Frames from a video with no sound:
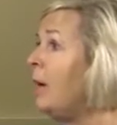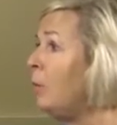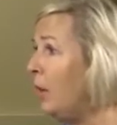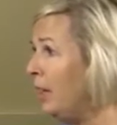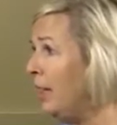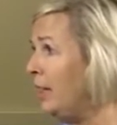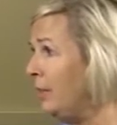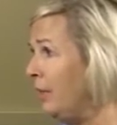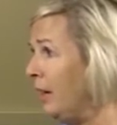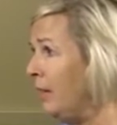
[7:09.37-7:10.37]
at
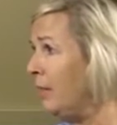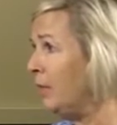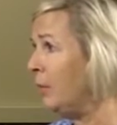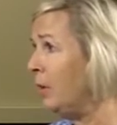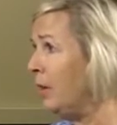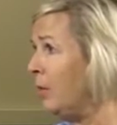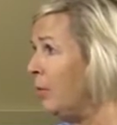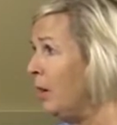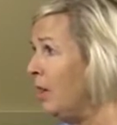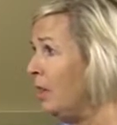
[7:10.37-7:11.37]
195 over
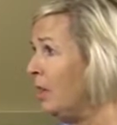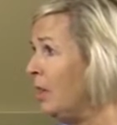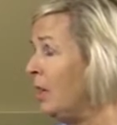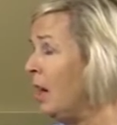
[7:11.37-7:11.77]
101.